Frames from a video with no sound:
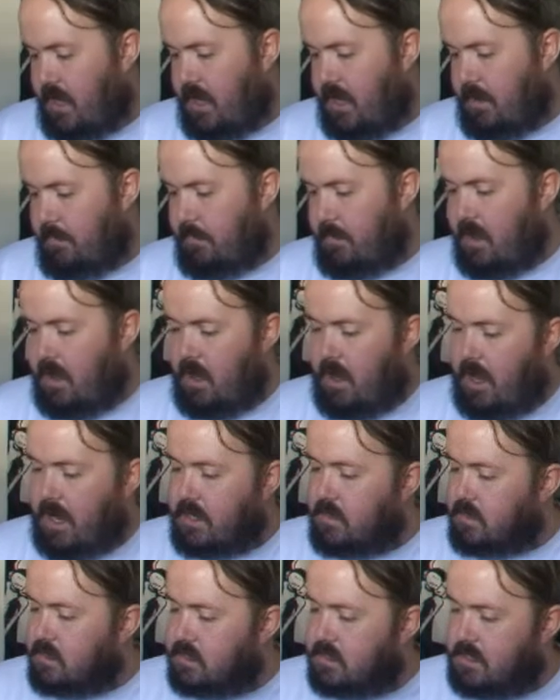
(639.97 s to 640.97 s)
I
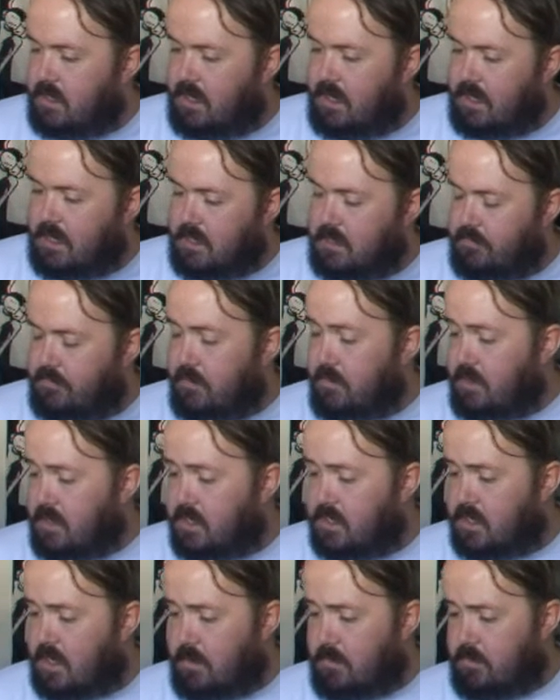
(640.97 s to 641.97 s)
got signed a few
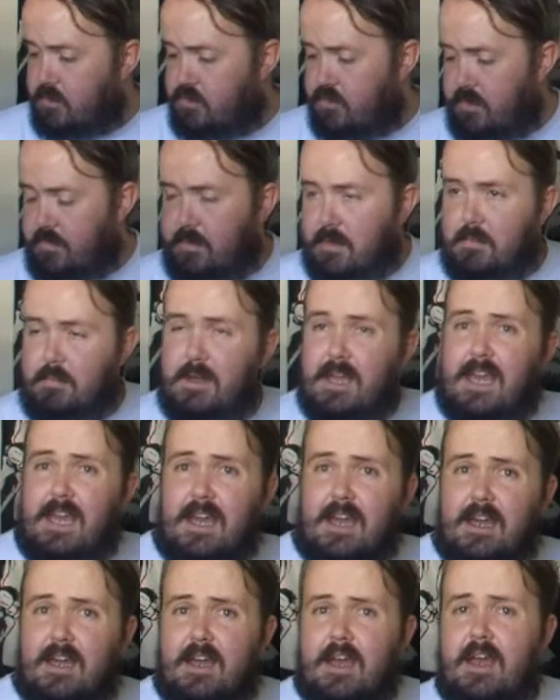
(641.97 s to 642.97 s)
years ago when Trivium were
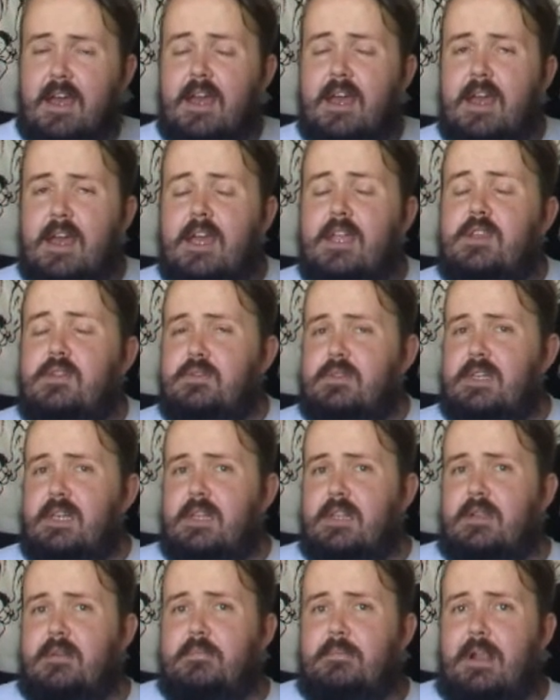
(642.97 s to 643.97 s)
here in New
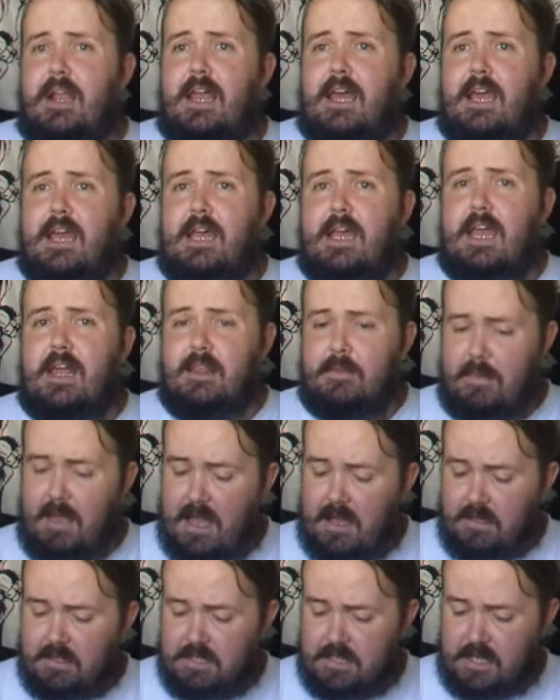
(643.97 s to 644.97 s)
Zealand playing at the
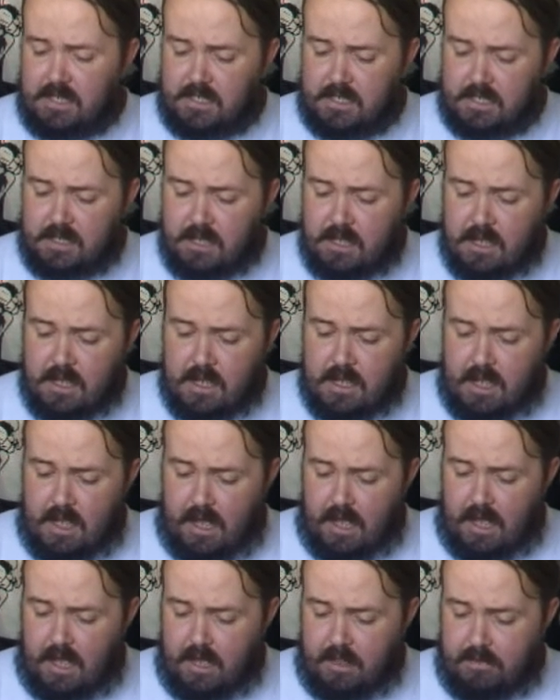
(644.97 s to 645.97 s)
Power Station.
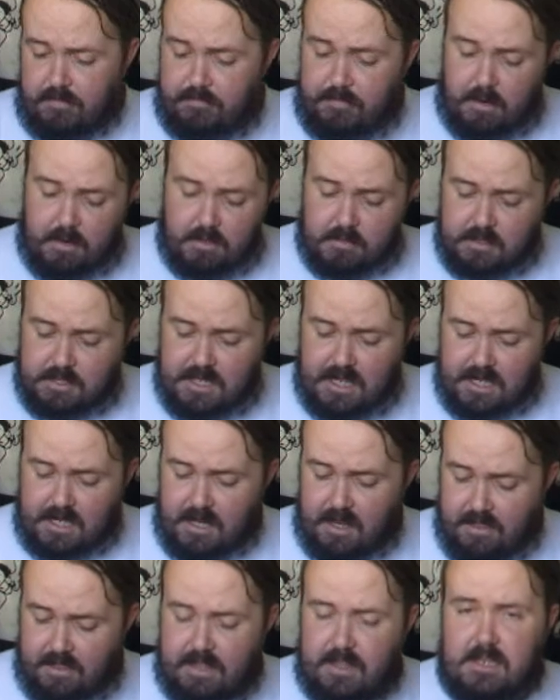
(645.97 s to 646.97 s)
The photo was
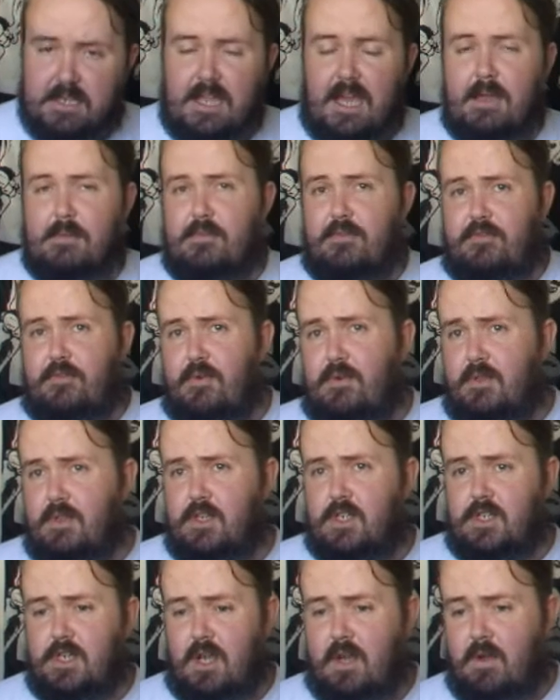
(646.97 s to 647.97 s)
taken, I think, the day before
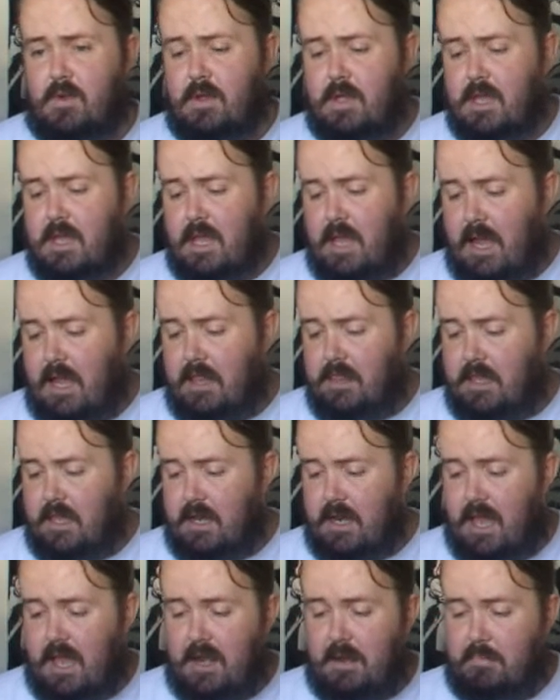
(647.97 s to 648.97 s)
the show, and
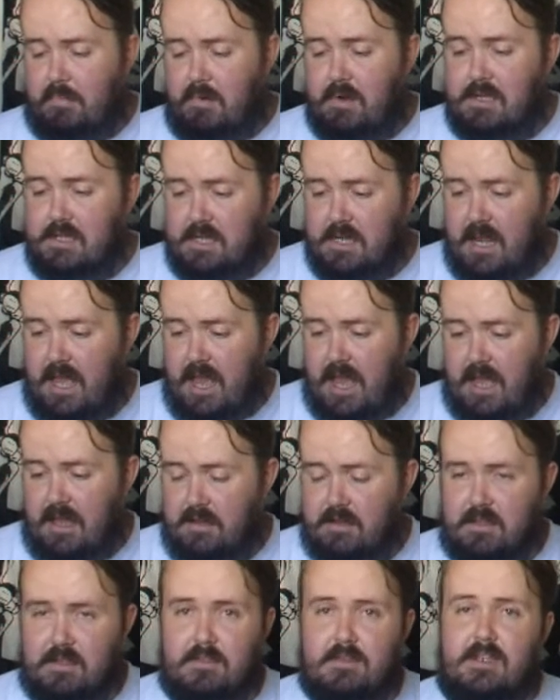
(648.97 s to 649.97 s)
then I had it printed
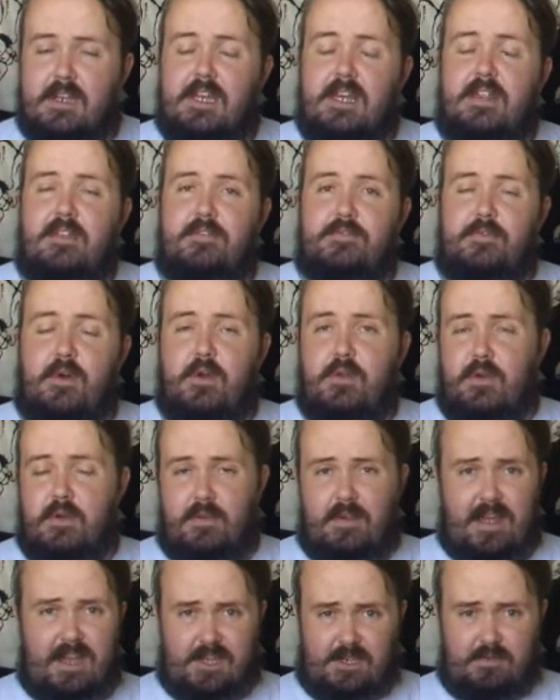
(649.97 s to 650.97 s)
out. So I was going to get
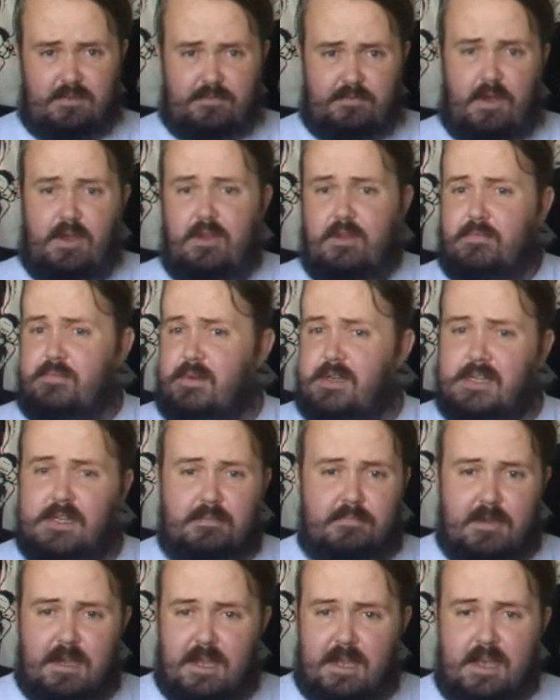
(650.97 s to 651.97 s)
the actual photo
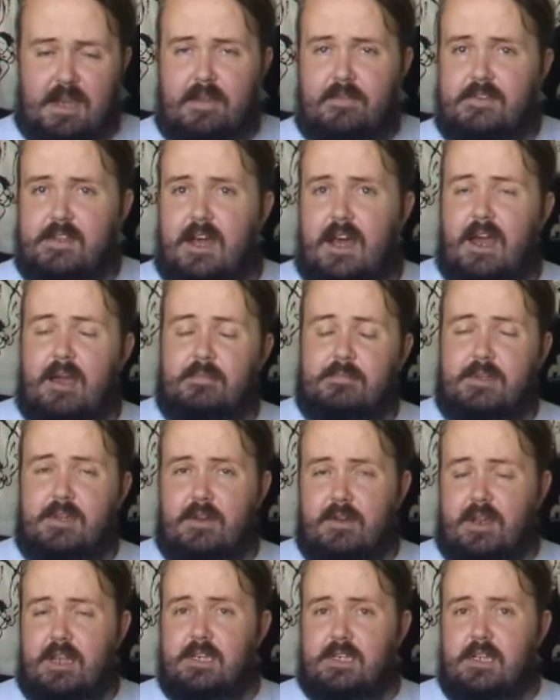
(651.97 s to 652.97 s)
printed, but didn't have time to
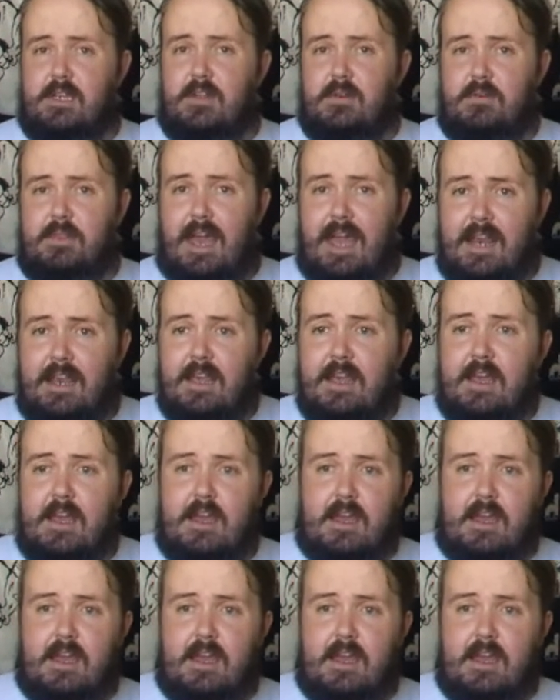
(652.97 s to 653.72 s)
go and actually do that.